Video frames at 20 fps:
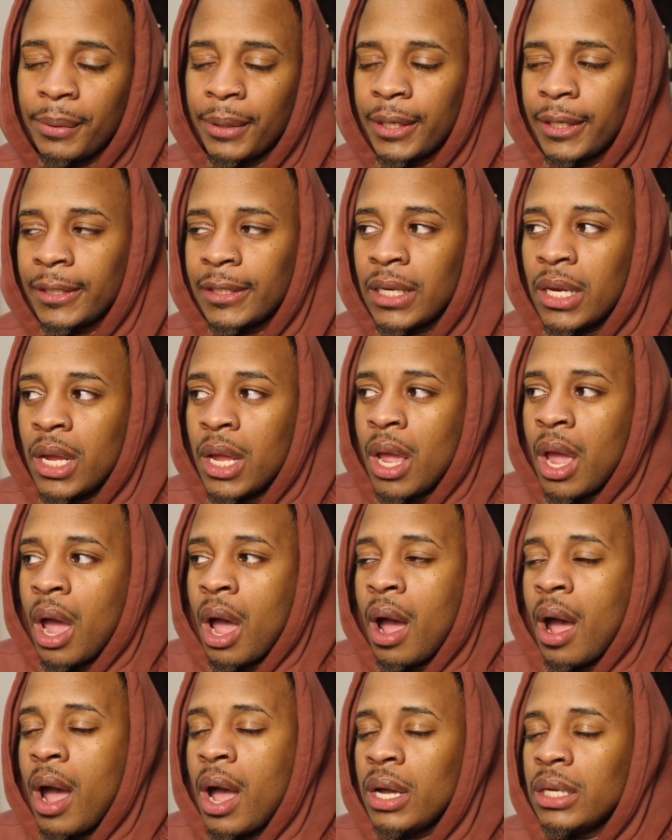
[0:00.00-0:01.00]
But
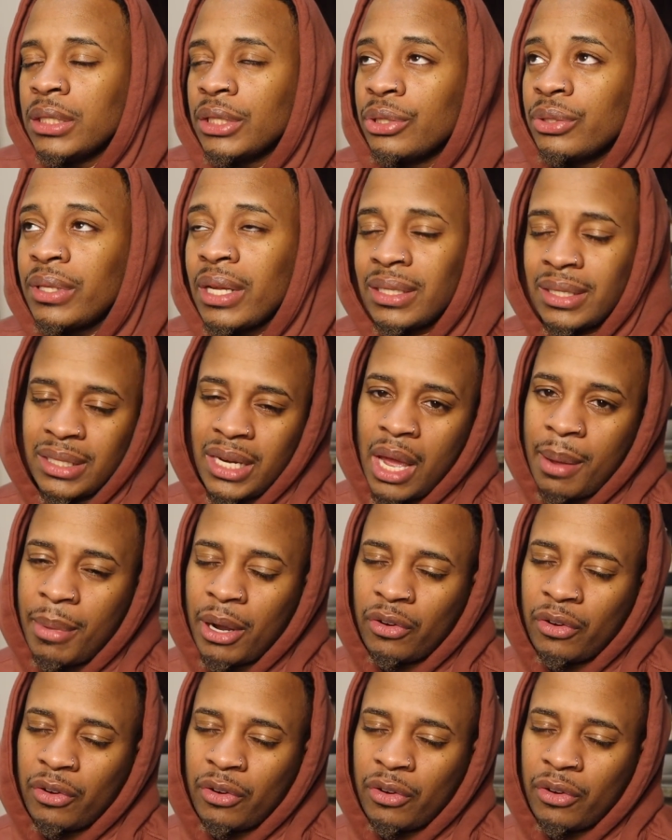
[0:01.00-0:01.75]
in 2009,